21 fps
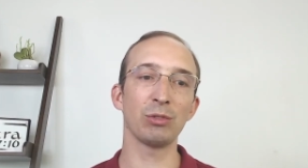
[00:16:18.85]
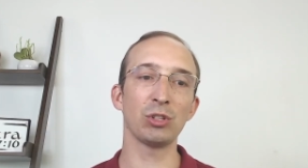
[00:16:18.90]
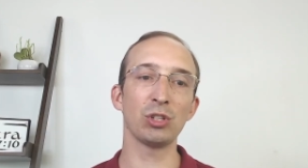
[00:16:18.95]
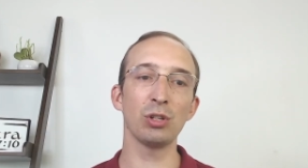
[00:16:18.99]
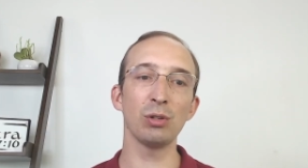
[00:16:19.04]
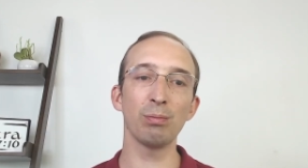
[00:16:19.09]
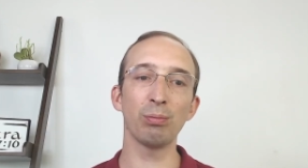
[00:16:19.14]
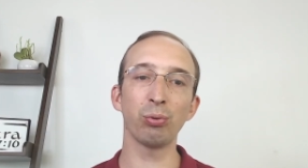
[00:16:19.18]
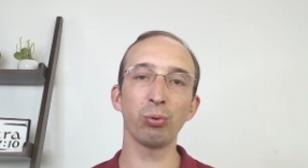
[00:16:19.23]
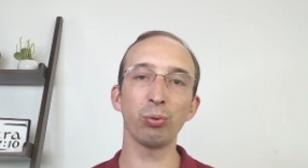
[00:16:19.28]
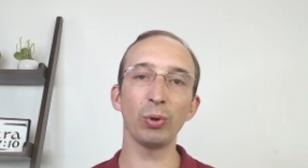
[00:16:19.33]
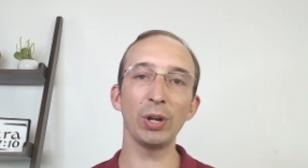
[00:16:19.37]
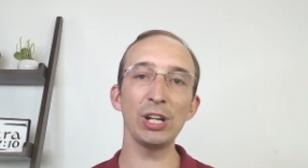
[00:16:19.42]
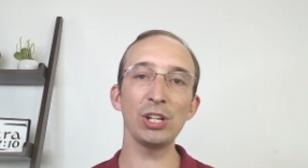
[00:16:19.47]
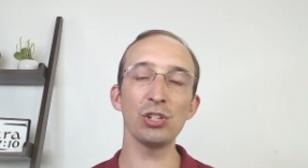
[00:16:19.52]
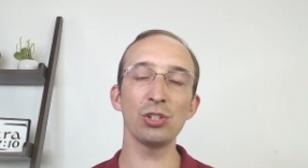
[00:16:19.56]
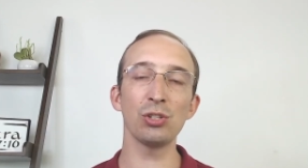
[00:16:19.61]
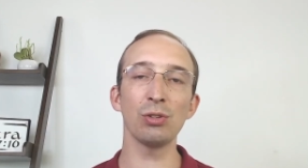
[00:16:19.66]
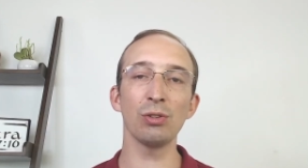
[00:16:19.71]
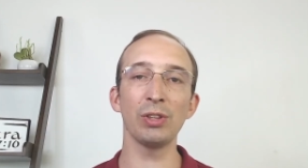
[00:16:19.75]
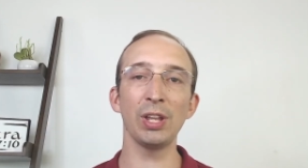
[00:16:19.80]
to
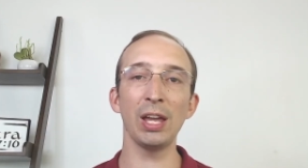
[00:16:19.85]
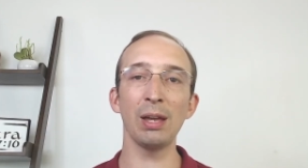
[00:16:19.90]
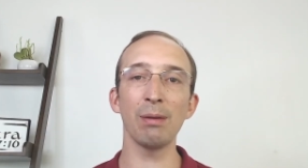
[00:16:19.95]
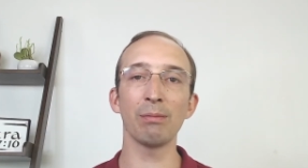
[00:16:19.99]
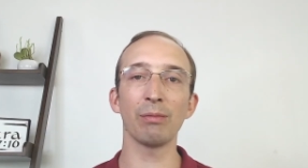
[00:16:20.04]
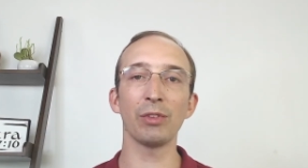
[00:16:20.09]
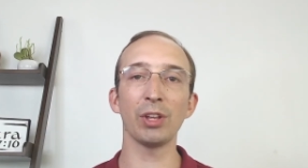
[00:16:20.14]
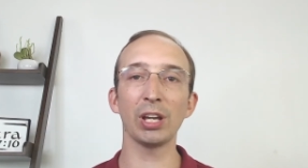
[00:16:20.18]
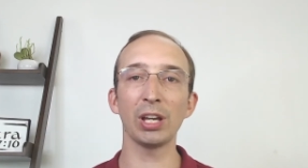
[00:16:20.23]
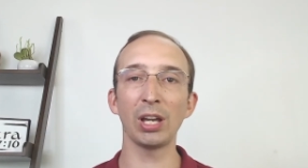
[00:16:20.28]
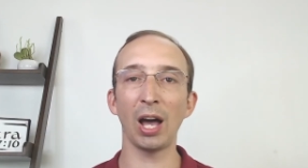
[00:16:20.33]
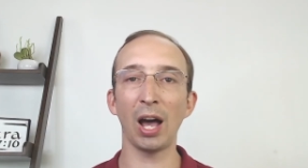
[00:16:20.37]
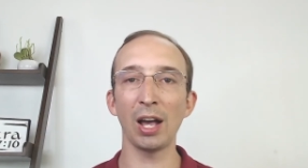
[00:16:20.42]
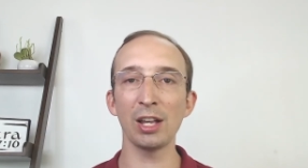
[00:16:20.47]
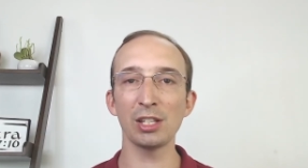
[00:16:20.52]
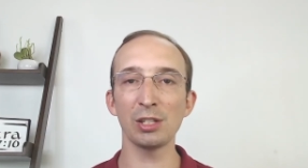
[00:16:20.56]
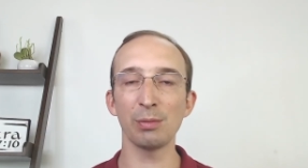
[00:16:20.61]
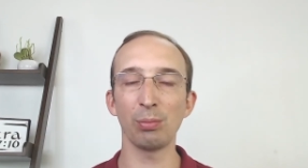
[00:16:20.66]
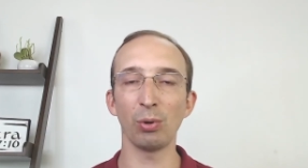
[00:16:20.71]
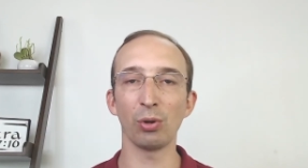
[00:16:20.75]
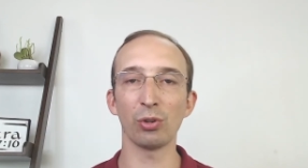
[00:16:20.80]
preach to them the
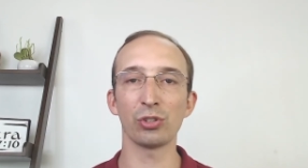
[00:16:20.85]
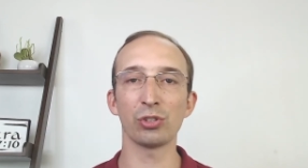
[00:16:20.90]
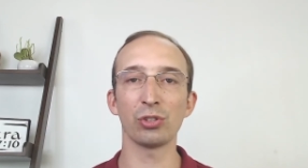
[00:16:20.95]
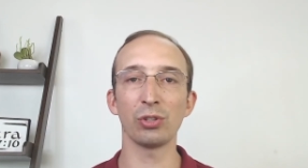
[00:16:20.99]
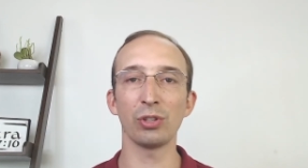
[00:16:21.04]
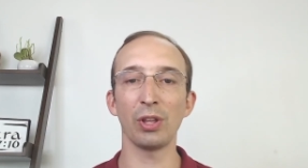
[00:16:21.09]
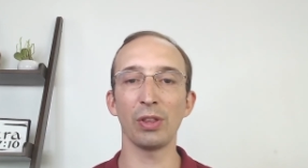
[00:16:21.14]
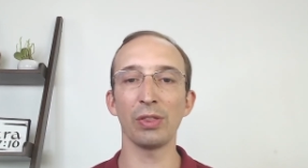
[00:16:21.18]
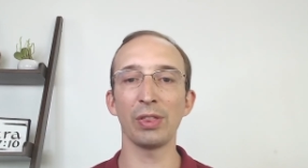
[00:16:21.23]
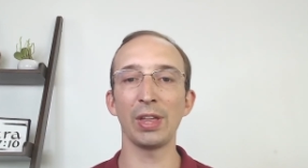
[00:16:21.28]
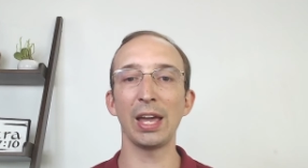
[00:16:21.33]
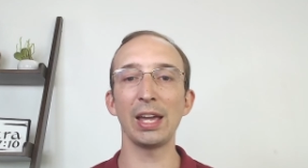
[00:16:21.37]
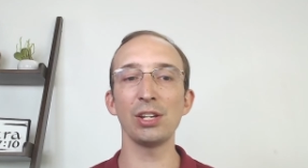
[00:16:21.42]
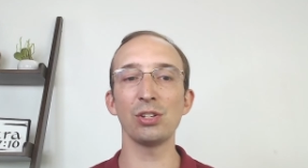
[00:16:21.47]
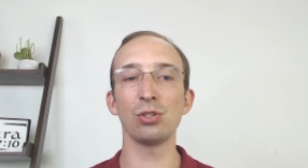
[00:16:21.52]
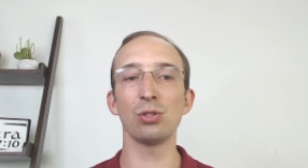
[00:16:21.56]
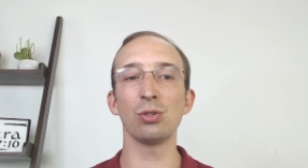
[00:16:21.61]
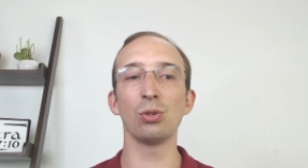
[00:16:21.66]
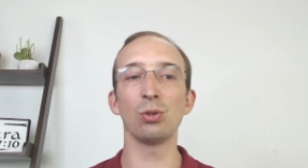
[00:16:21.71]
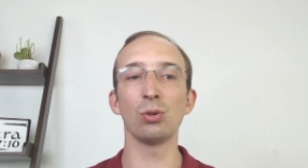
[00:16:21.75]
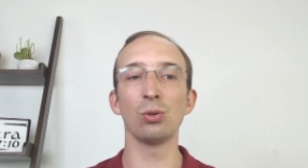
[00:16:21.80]
gospel so that they
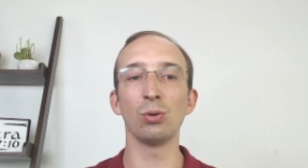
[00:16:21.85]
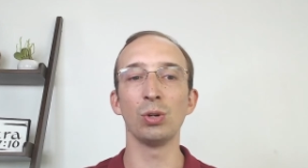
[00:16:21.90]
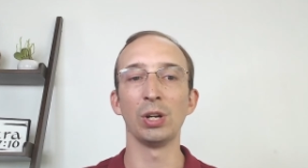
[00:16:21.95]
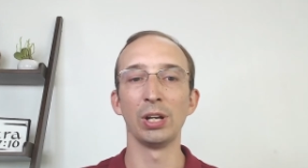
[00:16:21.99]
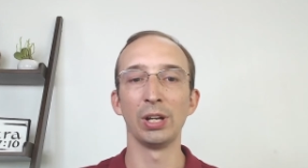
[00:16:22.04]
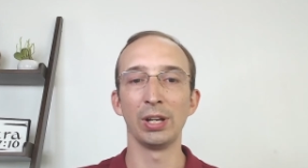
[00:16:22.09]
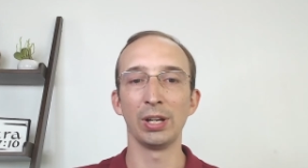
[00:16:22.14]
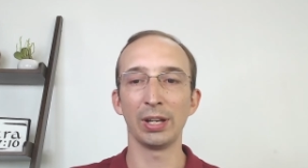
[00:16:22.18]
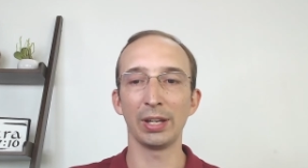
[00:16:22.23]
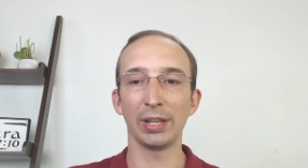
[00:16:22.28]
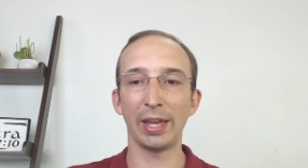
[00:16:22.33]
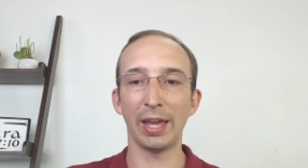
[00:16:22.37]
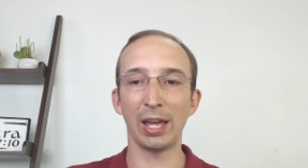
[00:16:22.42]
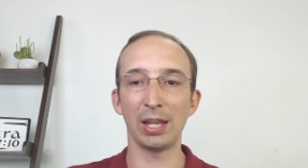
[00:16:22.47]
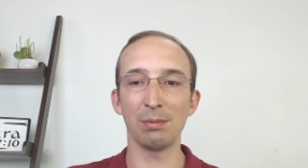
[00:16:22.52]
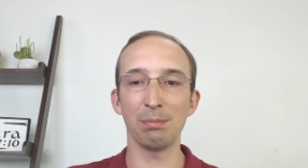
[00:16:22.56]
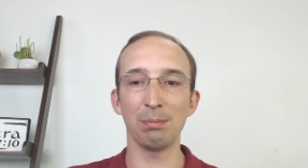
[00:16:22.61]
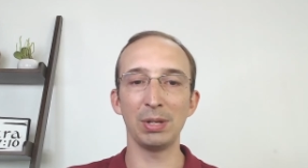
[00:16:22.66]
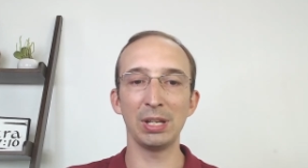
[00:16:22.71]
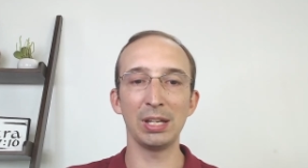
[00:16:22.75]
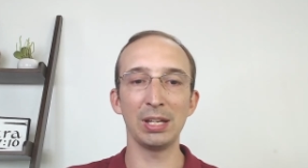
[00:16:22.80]
too
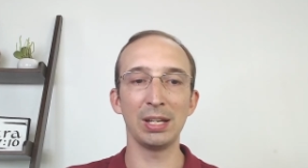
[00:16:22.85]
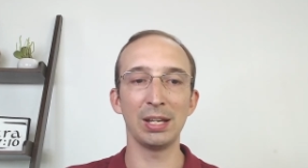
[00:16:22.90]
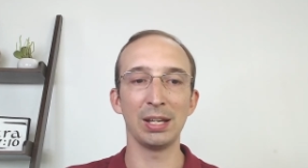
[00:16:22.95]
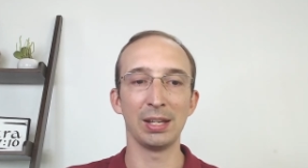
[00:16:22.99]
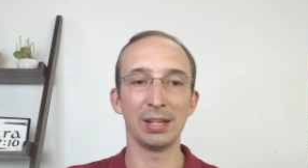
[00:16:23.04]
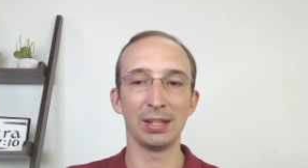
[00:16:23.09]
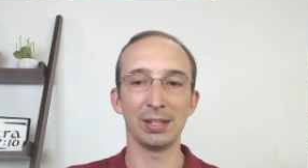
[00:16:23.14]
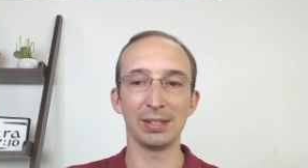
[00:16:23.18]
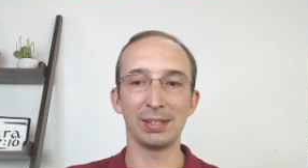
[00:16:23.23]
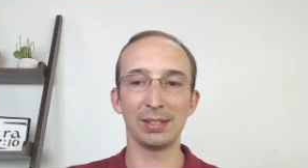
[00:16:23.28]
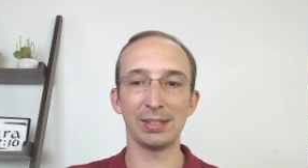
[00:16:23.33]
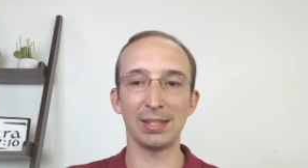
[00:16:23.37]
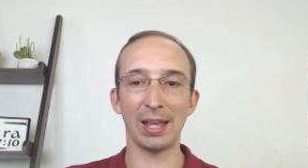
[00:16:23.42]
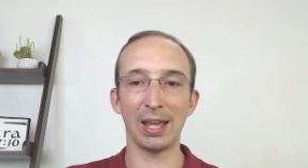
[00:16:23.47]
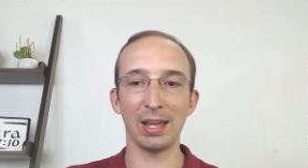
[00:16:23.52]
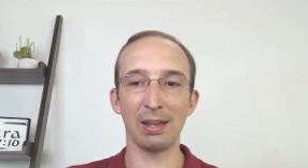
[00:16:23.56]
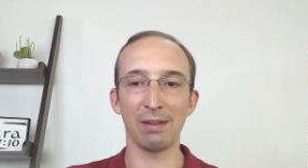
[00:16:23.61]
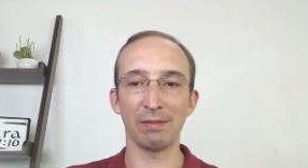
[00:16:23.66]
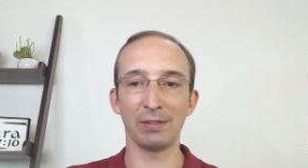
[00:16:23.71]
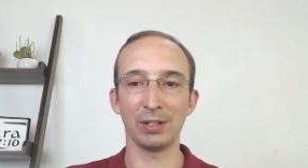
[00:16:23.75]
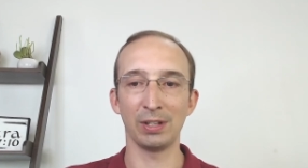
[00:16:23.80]
can be
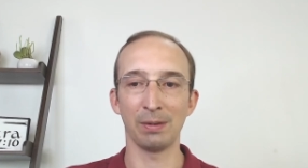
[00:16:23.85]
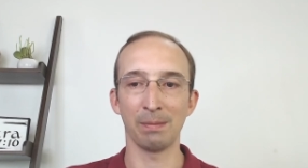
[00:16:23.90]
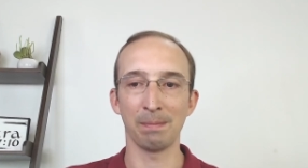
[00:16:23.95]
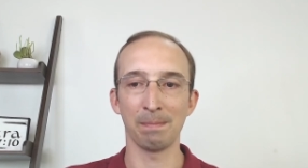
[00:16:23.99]
saved.